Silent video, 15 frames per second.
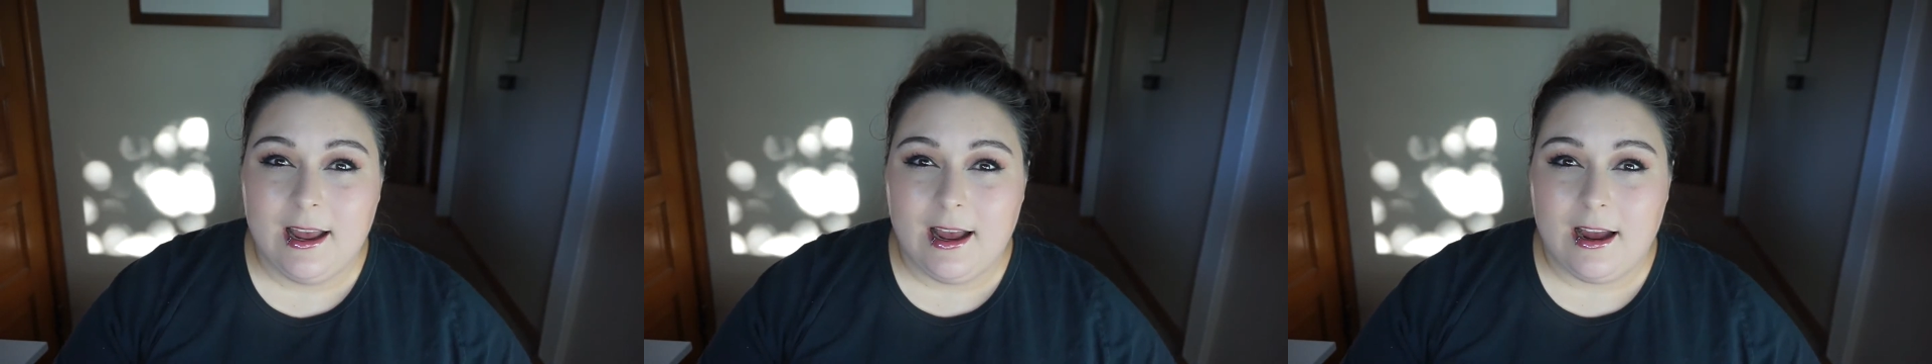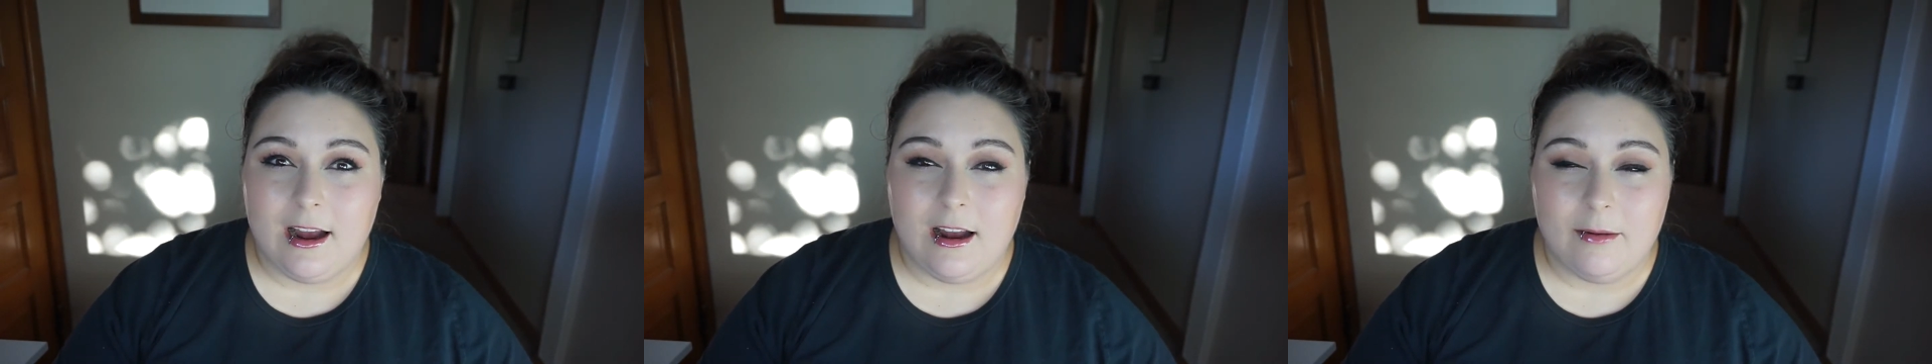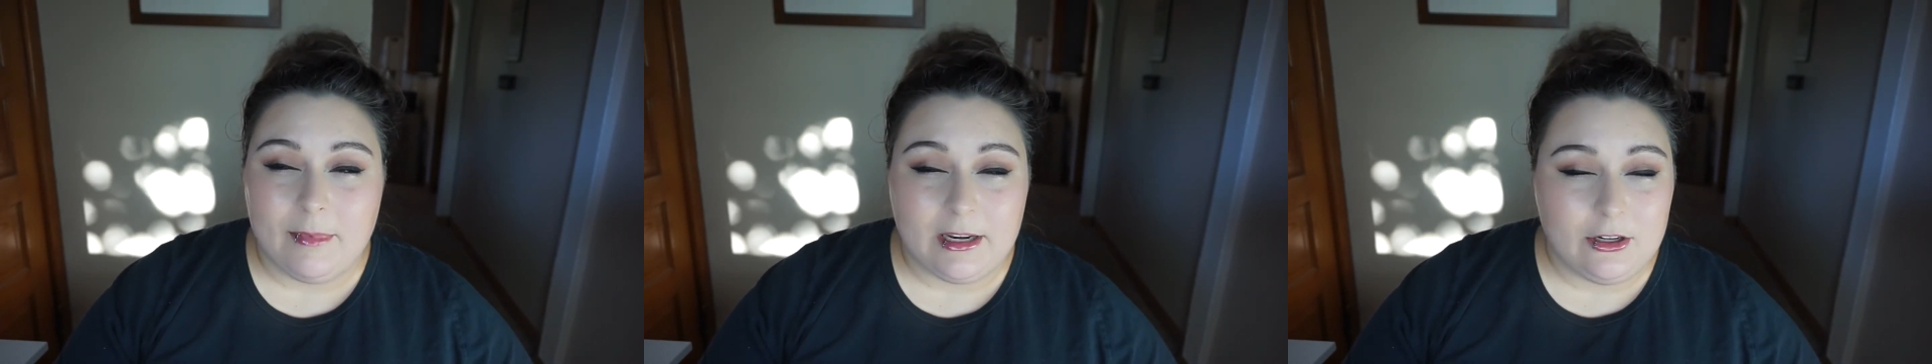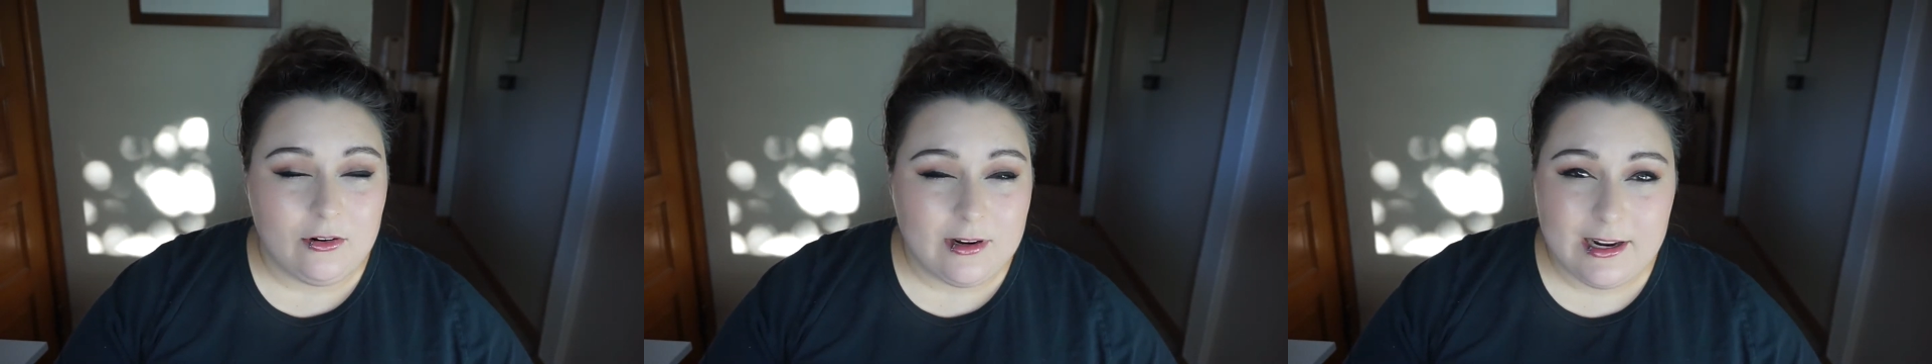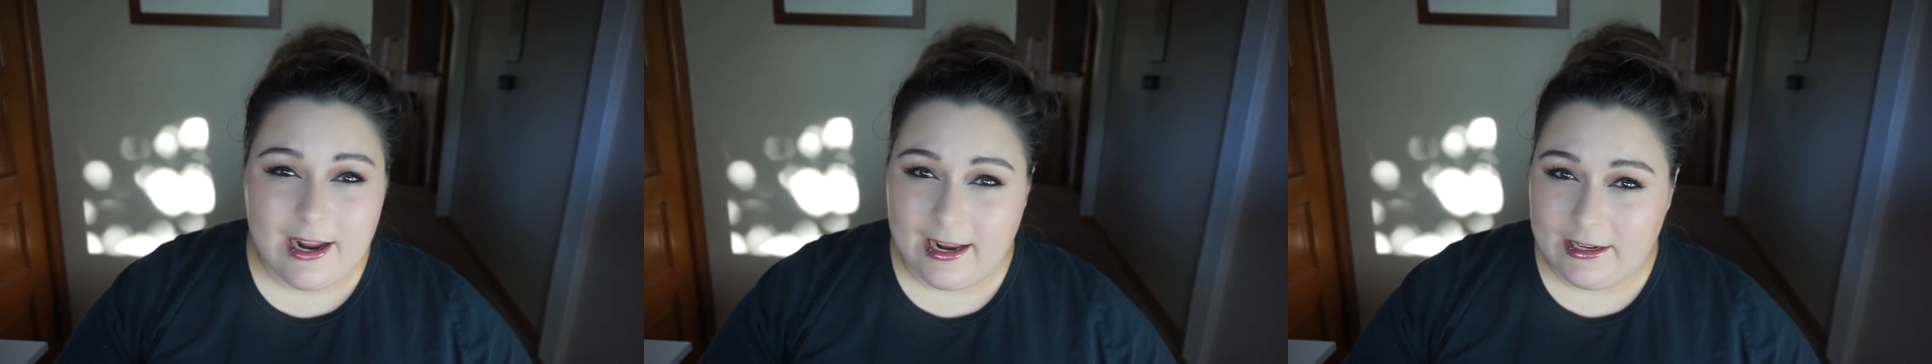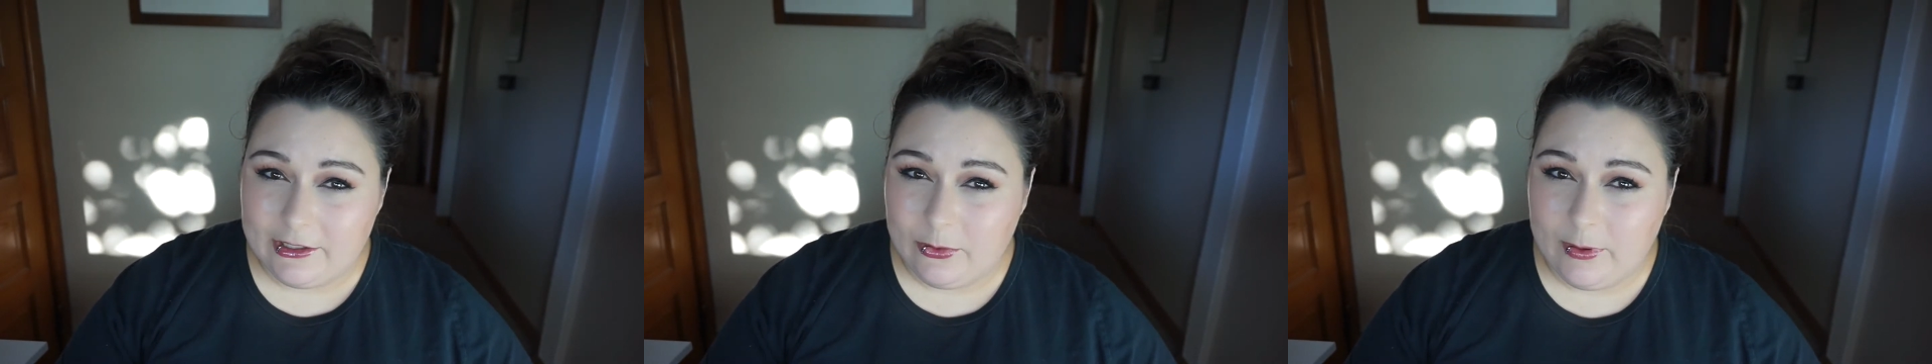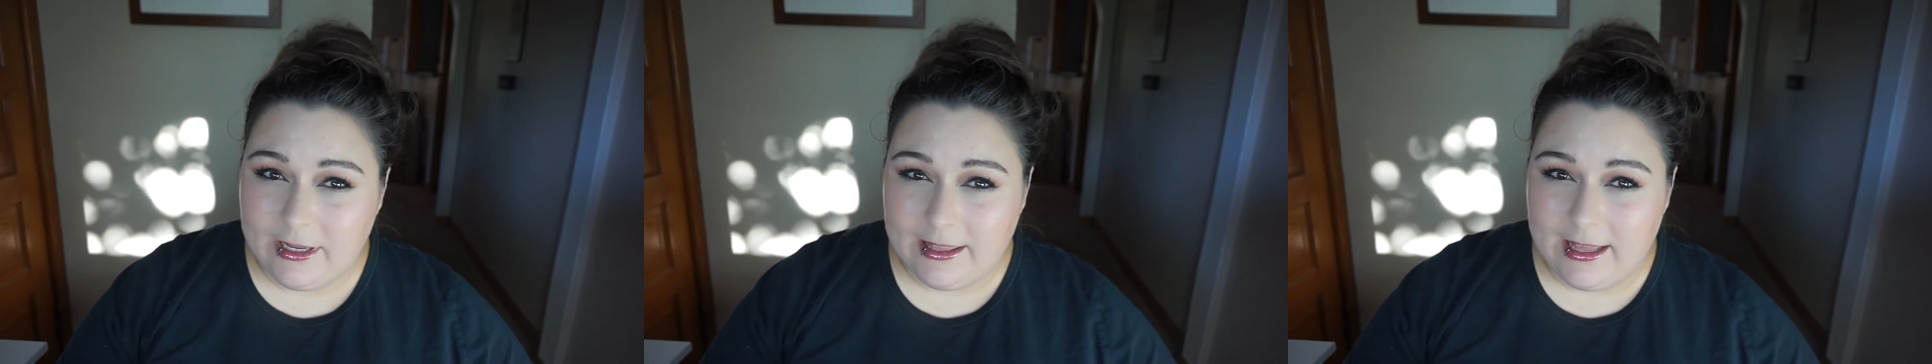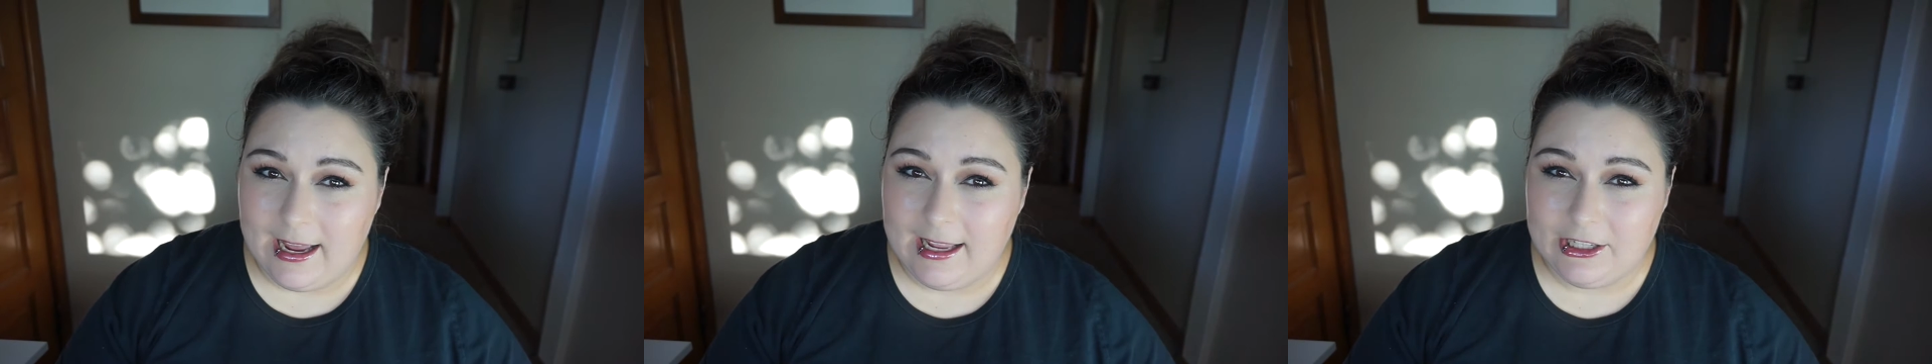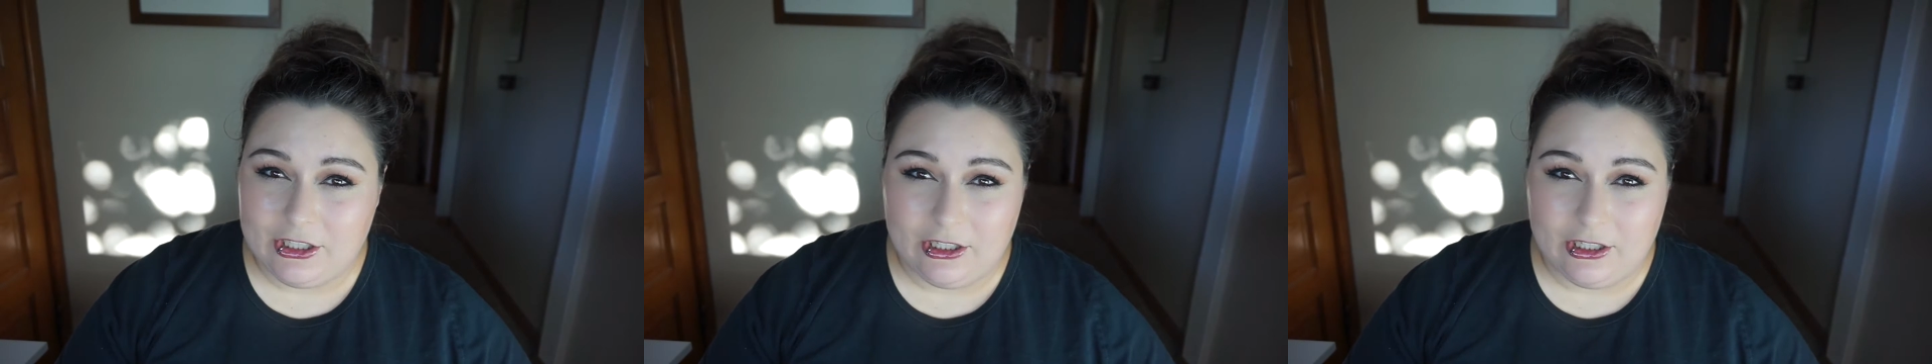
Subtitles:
And you can kind of tweak that